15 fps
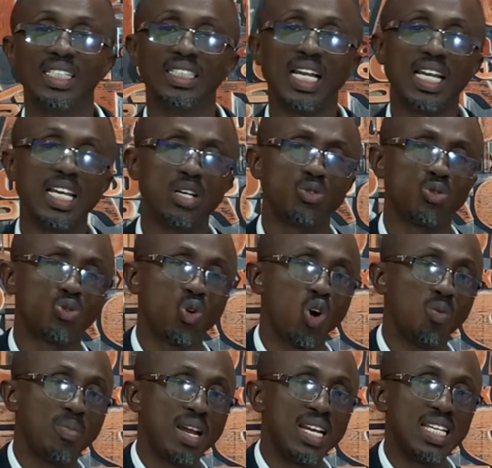na Yesu
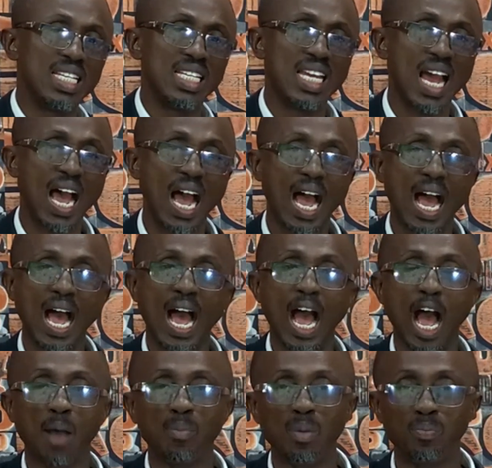so o ma ni nyina
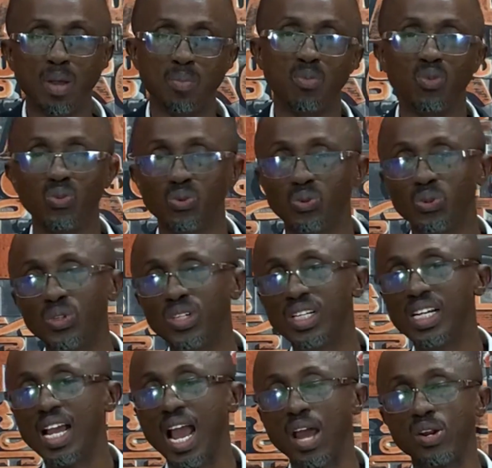abebe mu
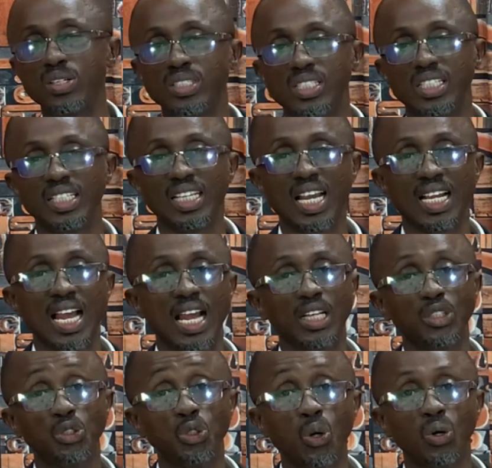eno nti ye
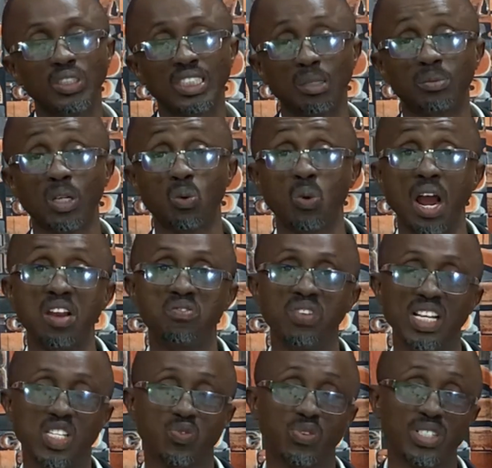kan John chapter 1
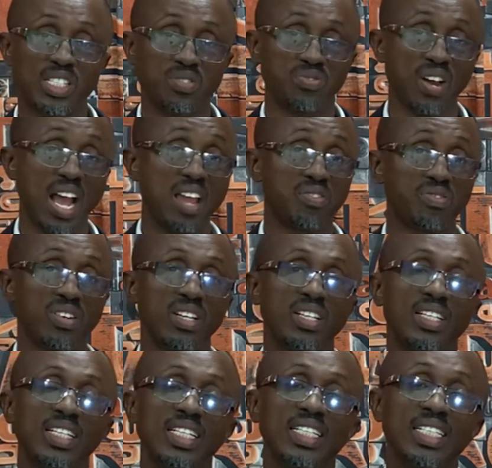verse 45
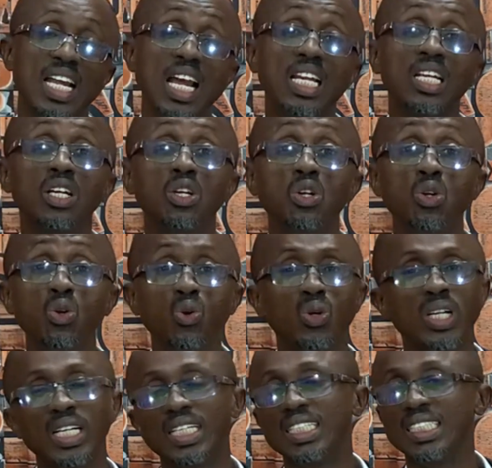then
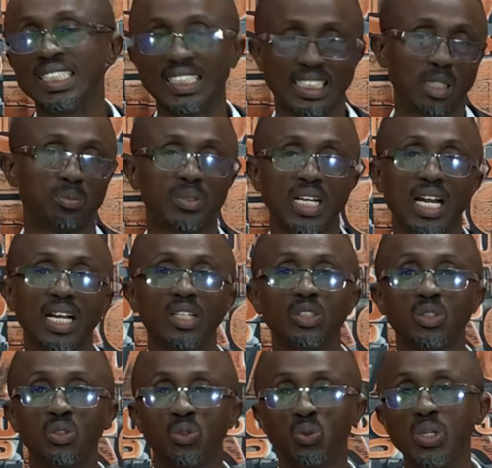Luke chapter
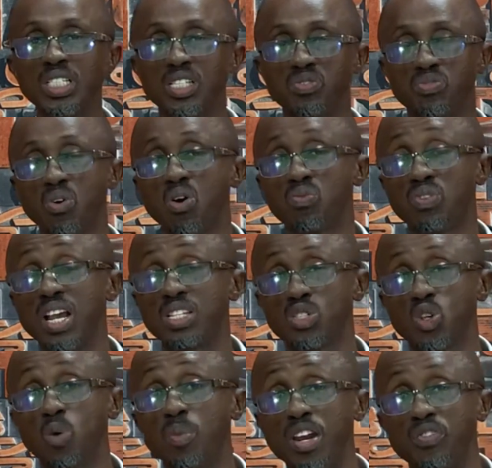24
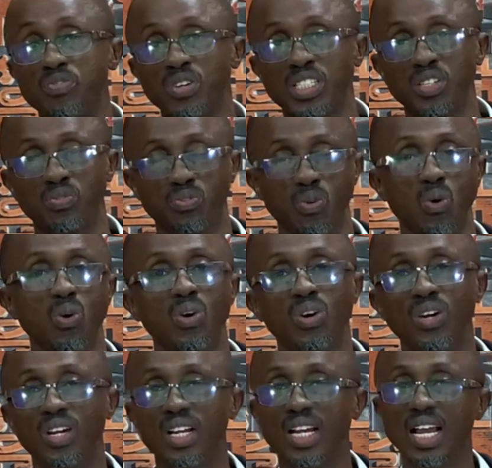verse number 44
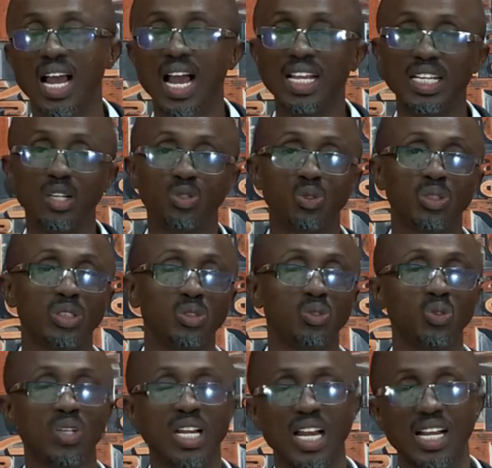a Yesu
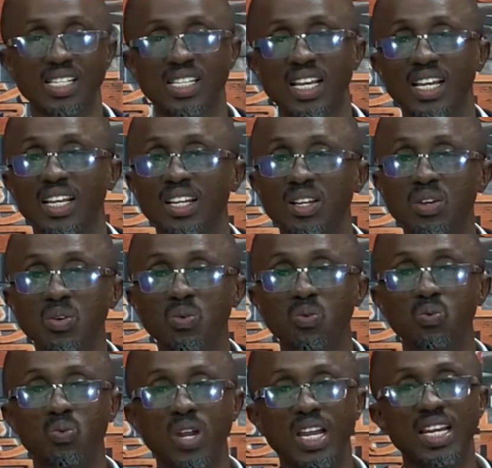Kristo kan se
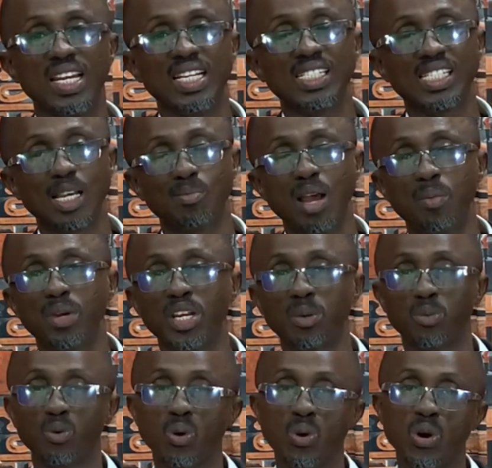we ni nsema me
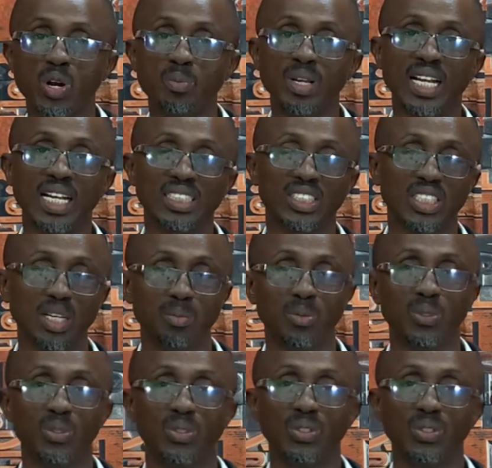nemu wo ho no me ka kire mo